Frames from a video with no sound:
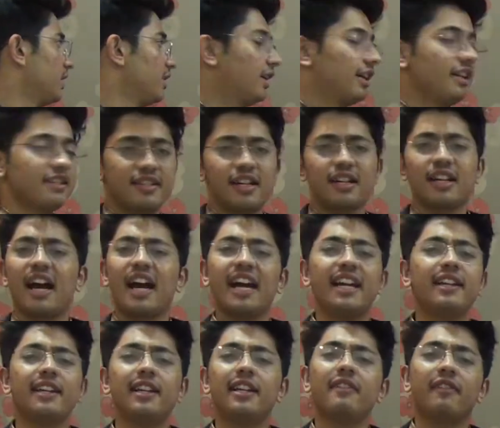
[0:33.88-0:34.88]
is that
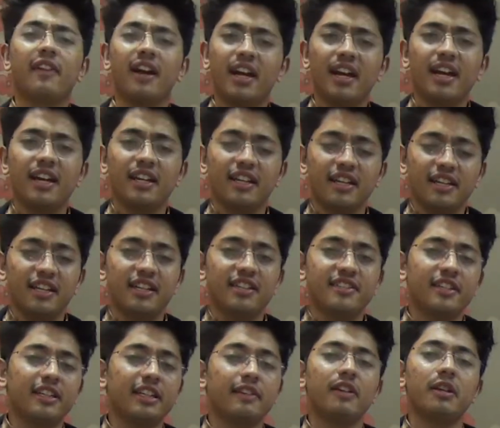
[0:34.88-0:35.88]
ideally, why is
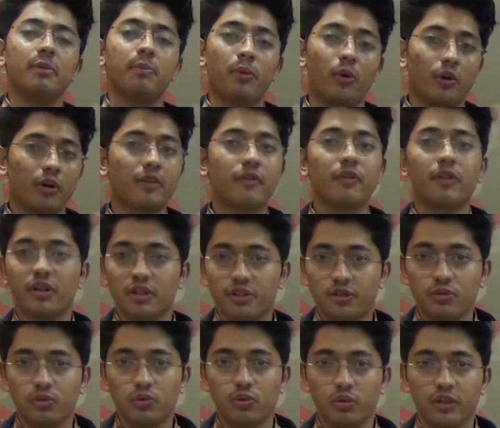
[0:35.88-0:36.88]
it even important for us
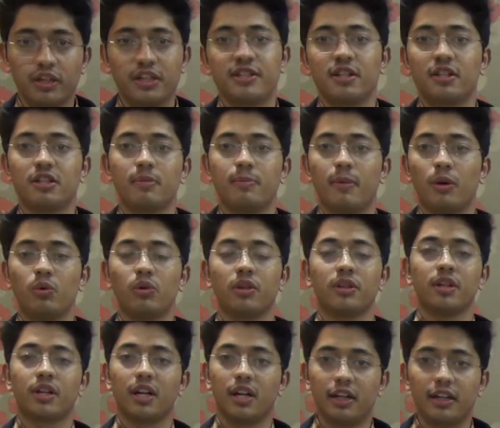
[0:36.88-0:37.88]
to research about
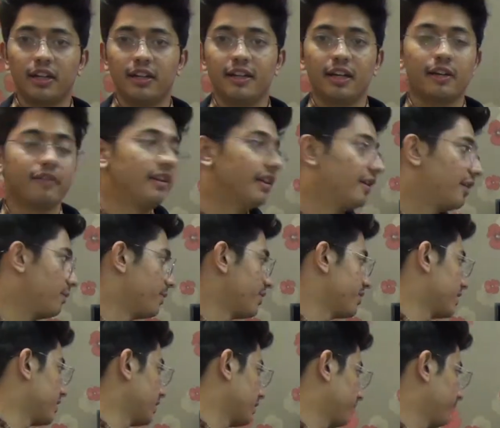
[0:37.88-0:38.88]
the country that we'll
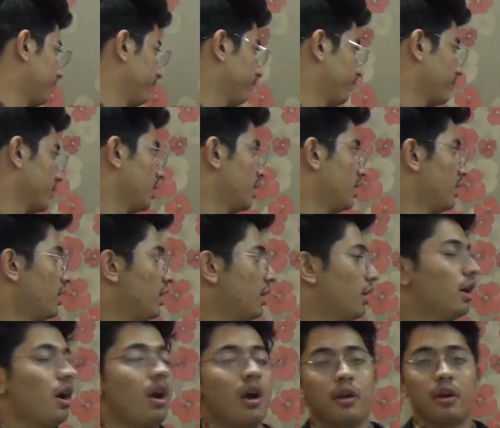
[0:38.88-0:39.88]
represent?
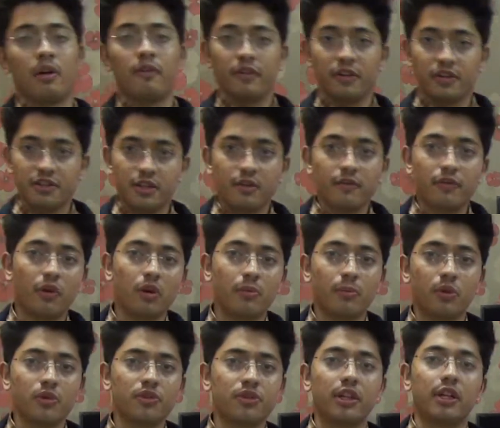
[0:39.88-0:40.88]
Now first and
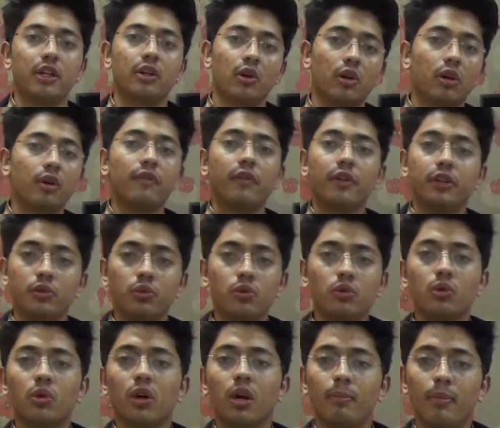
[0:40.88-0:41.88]
foremost, in order for you
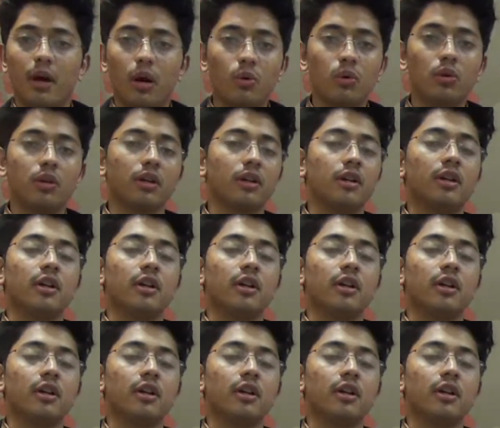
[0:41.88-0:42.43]
to come out